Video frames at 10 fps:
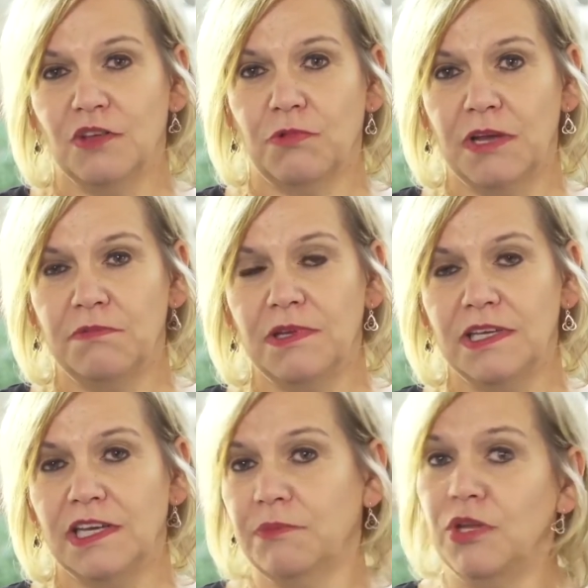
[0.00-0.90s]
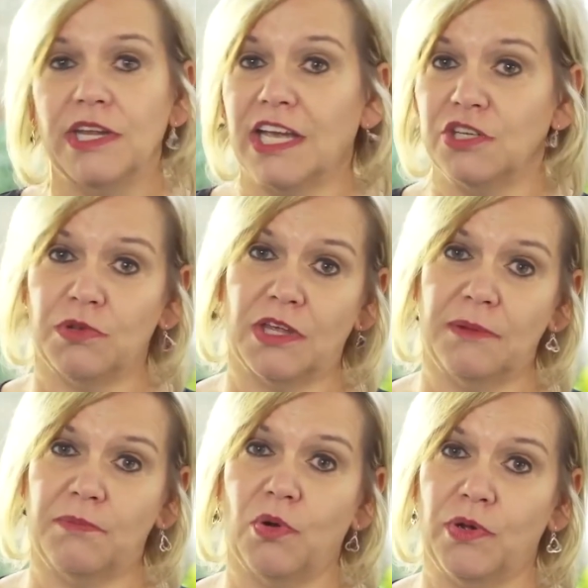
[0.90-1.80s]
The way we communicate with
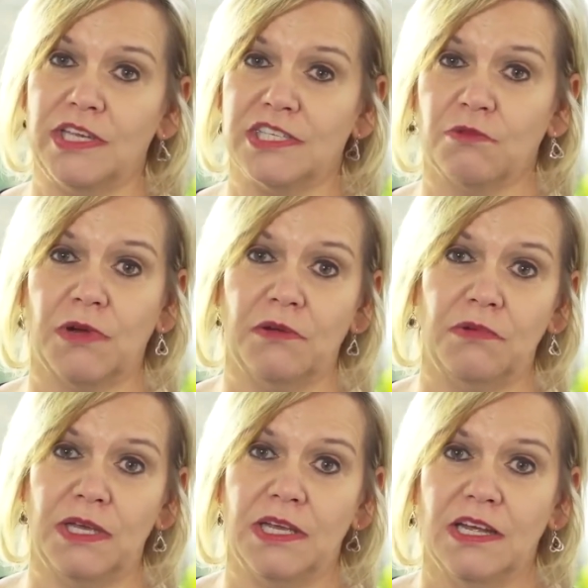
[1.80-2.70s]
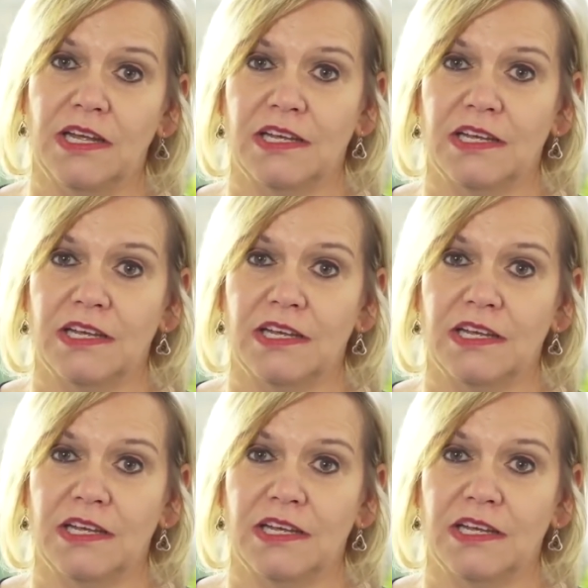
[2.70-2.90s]
our employees, the way we